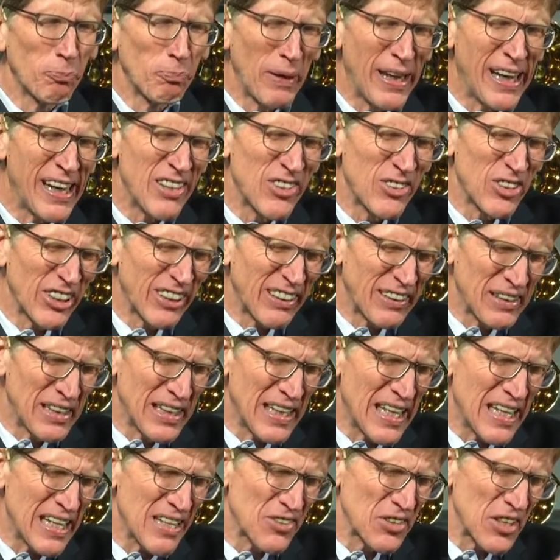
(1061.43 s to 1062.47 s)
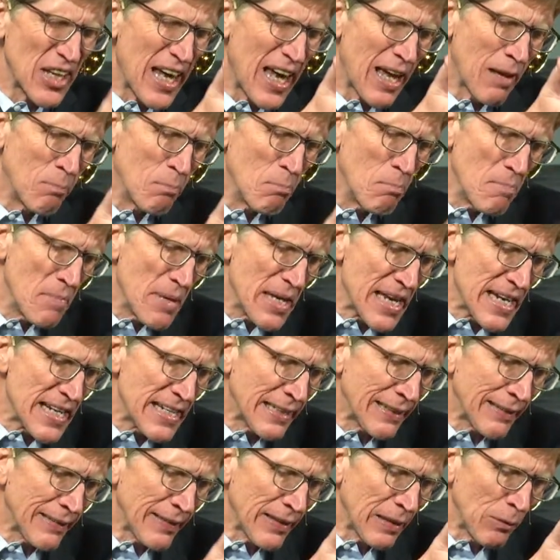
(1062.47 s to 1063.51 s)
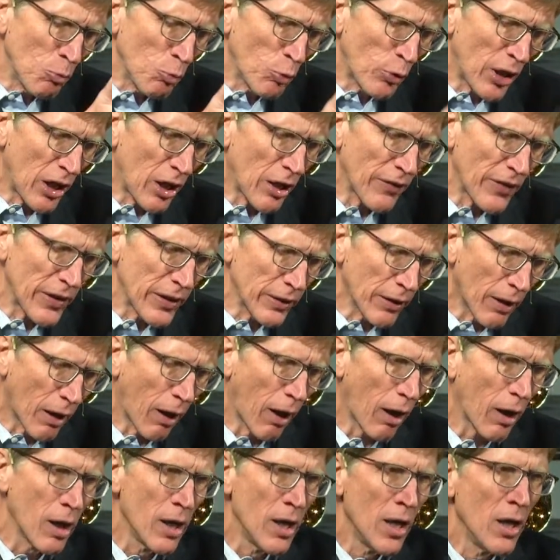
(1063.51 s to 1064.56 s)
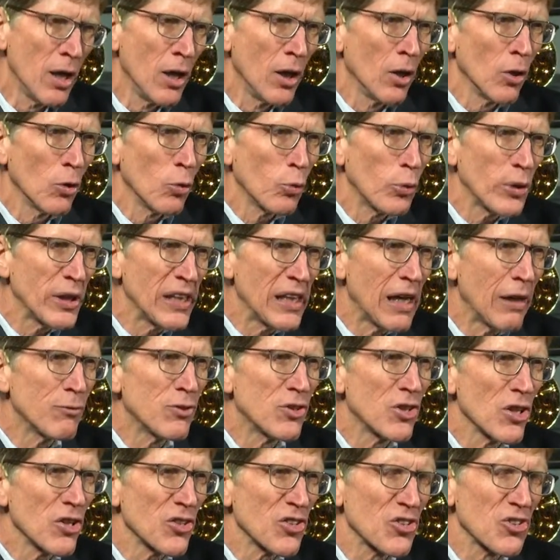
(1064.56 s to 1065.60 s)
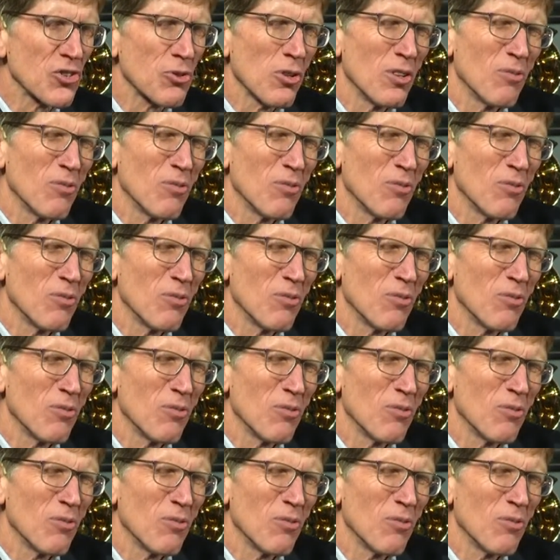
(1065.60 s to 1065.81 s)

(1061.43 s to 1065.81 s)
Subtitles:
basic needs and meeting them where they are, we've just